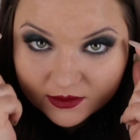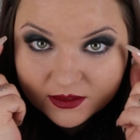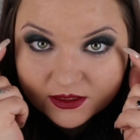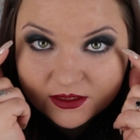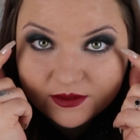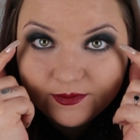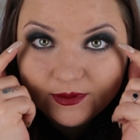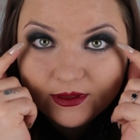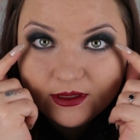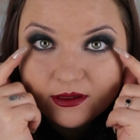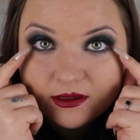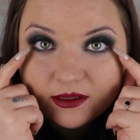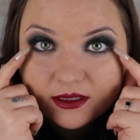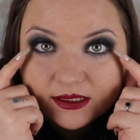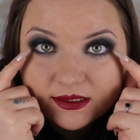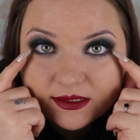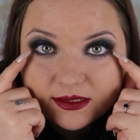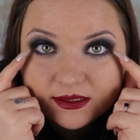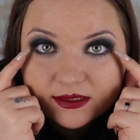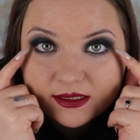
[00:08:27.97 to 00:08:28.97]
Just
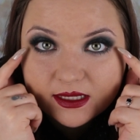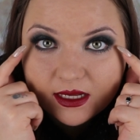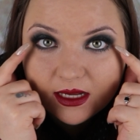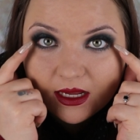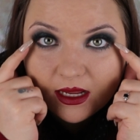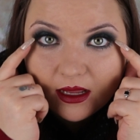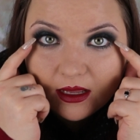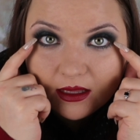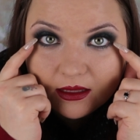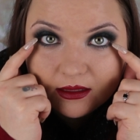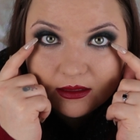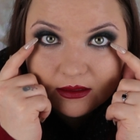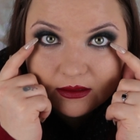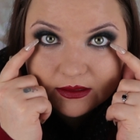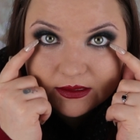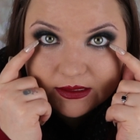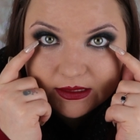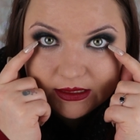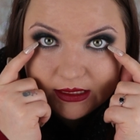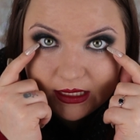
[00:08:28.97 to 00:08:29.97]
because
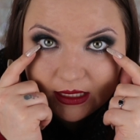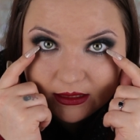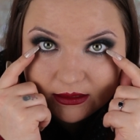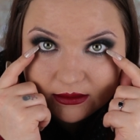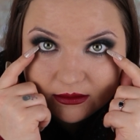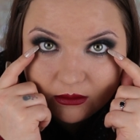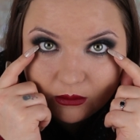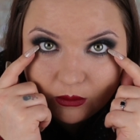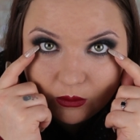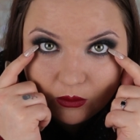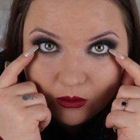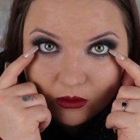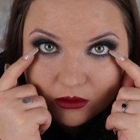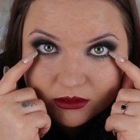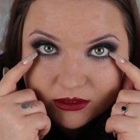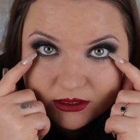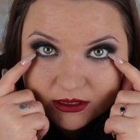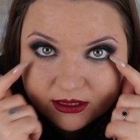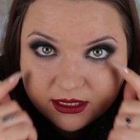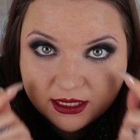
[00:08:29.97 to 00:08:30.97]
you see that
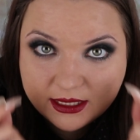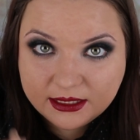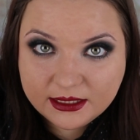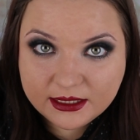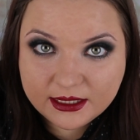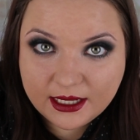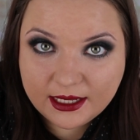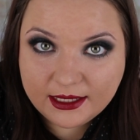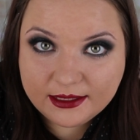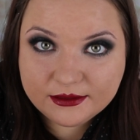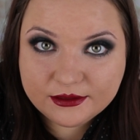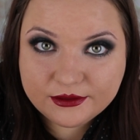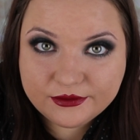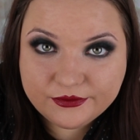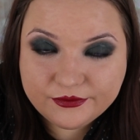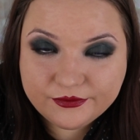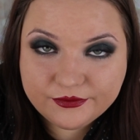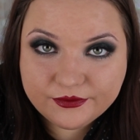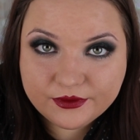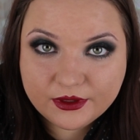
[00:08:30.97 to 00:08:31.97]
waterline kind
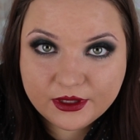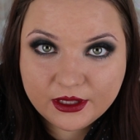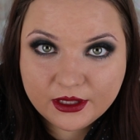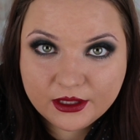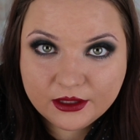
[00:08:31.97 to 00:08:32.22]
of